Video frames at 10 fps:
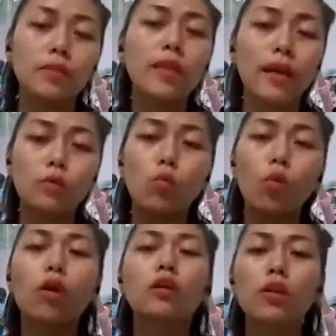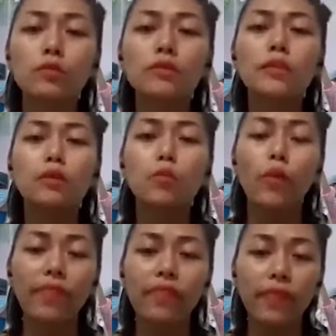that work closely
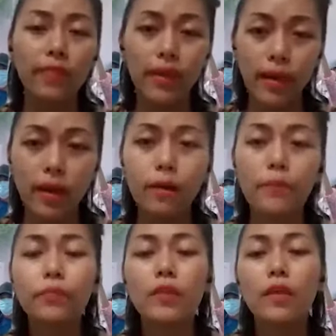with their